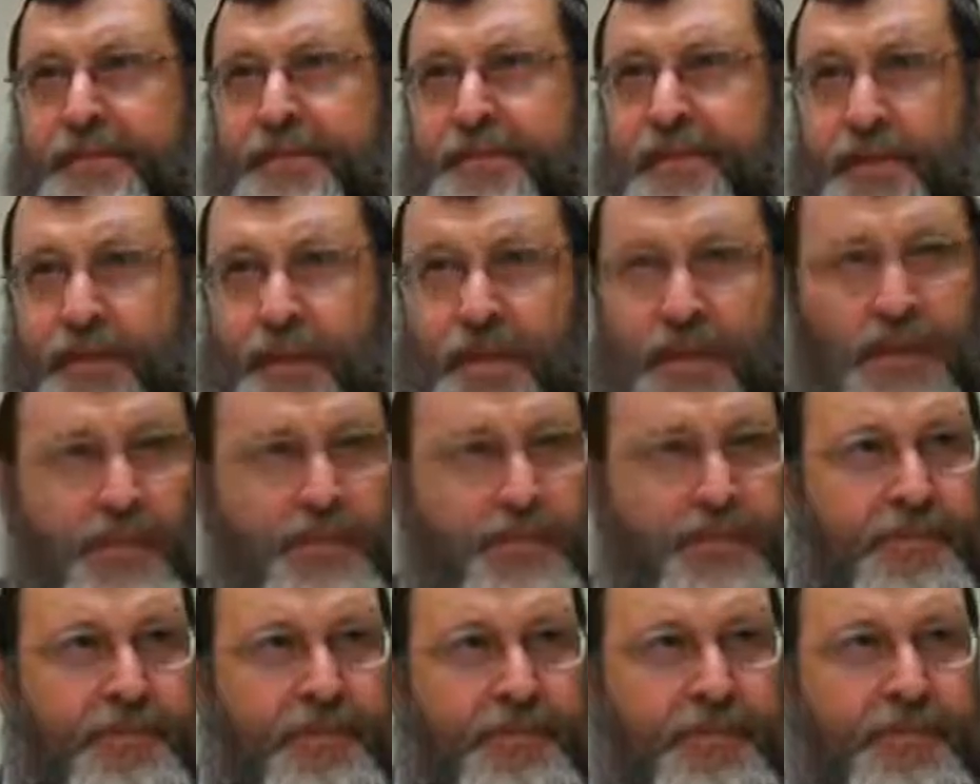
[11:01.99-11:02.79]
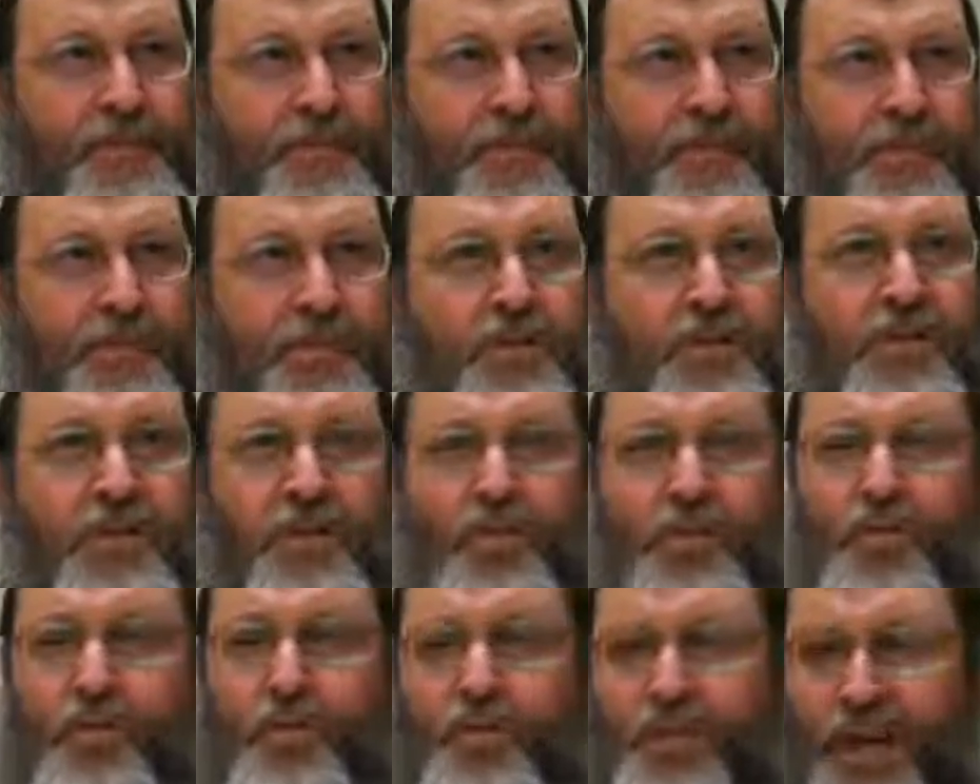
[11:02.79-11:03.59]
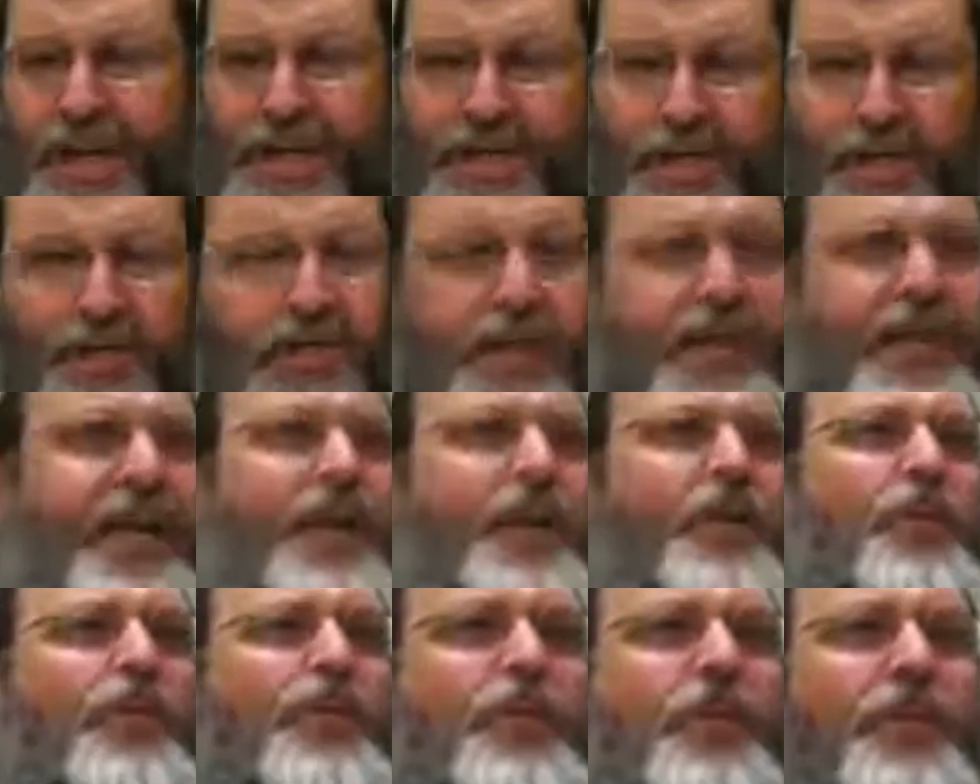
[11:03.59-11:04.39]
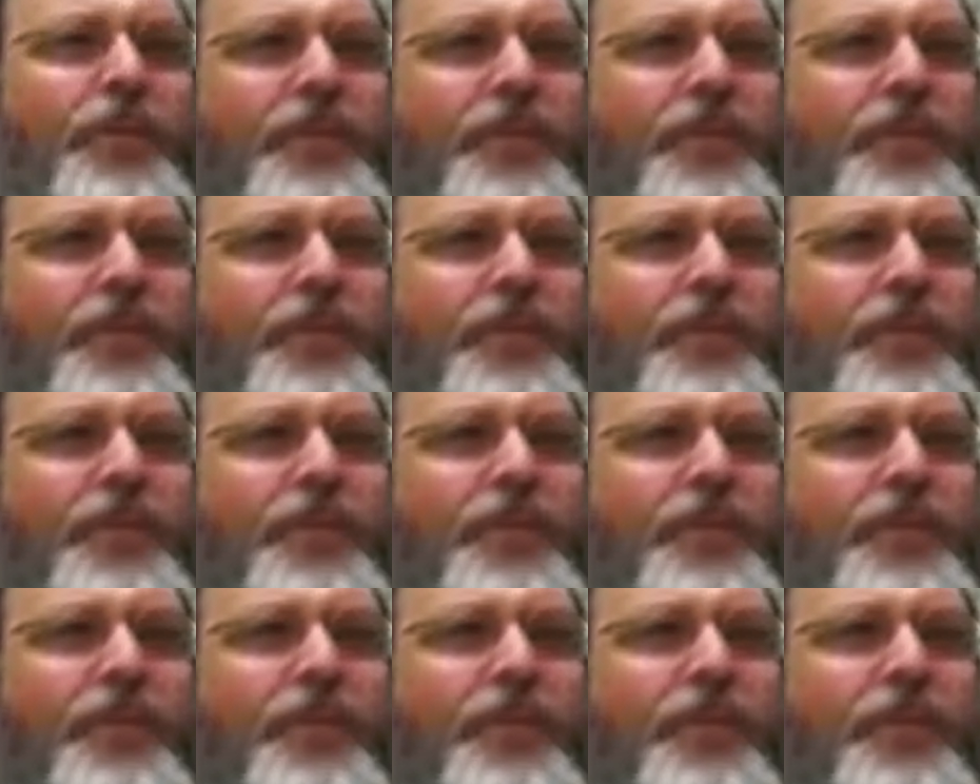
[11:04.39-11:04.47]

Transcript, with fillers: Yeah? So you judge yourself.